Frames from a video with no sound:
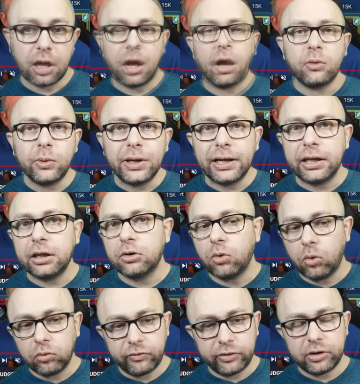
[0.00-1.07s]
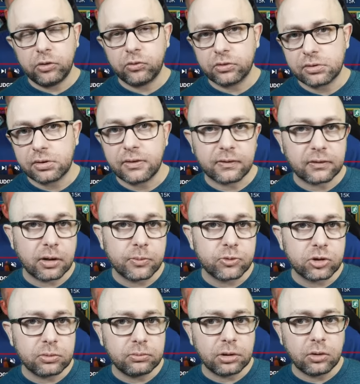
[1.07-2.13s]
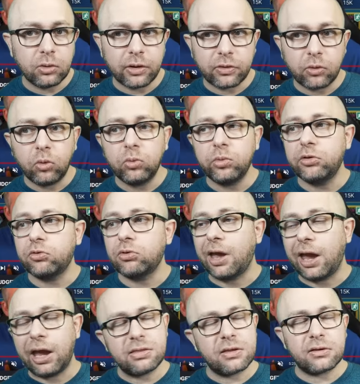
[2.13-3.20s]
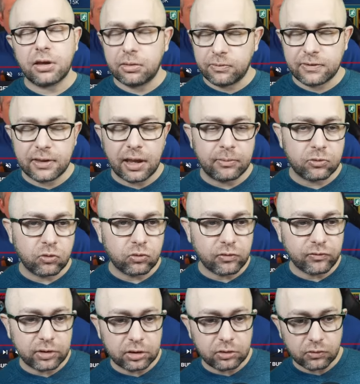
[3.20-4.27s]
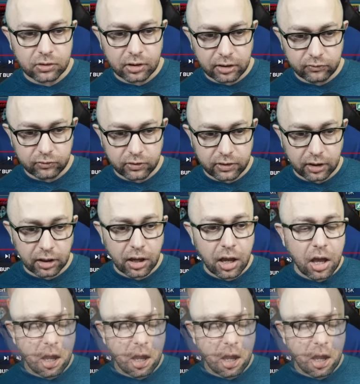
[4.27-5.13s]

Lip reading: I will link all videos in the description below as always, and the timestamps on the videos and everything.